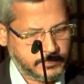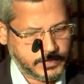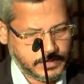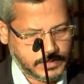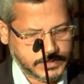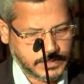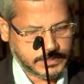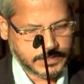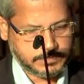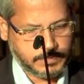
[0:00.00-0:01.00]
physiological
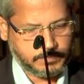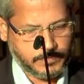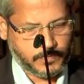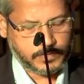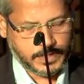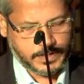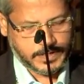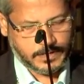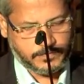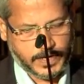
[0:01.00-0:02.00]
assessment before a
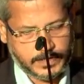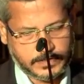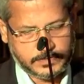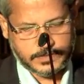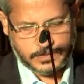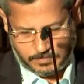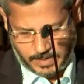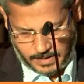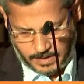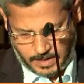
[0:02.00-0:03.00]
critical final decision is
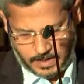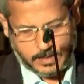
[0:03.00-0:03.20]
made